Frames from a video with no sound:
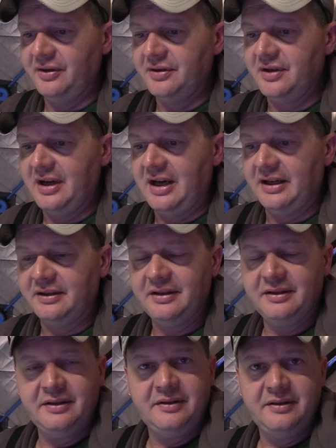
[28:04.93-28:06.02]
there's not
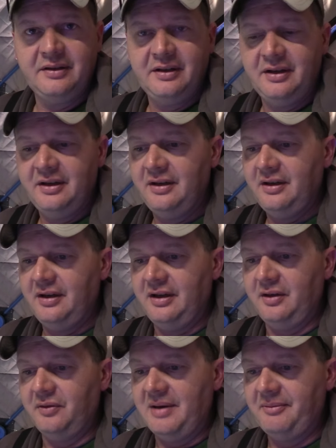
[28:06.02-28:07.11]

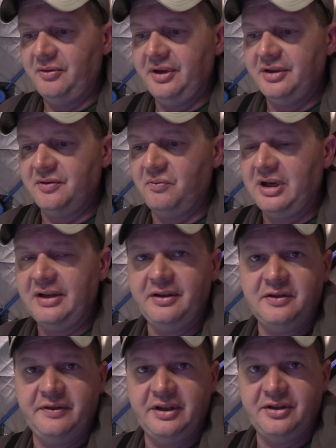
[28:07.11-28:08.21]
any rhyme or reason why these
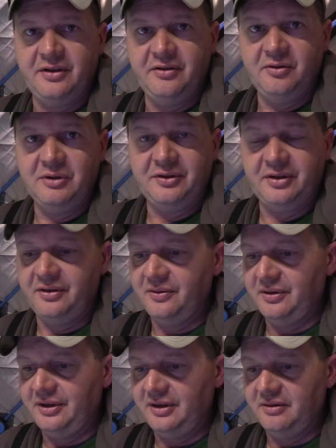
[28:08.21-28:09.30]
fish are doing what they're
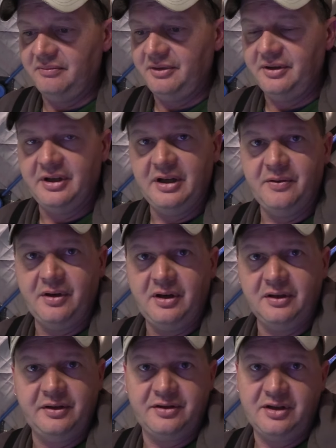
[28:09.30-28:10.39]
doing you're you're dead
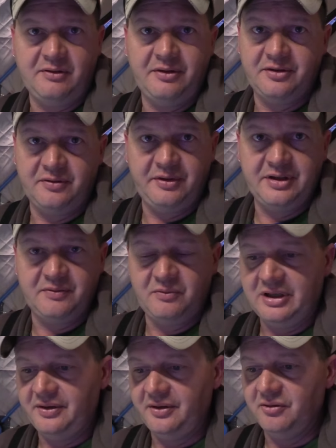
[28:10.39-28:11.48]
wrong there's always a reason why
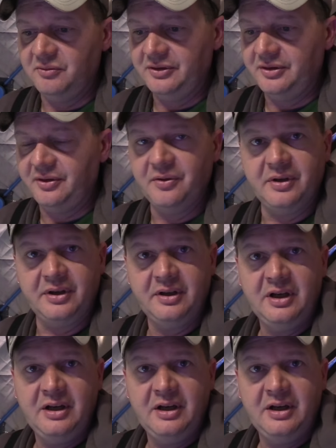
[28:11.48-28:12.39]
they're doing what they're doing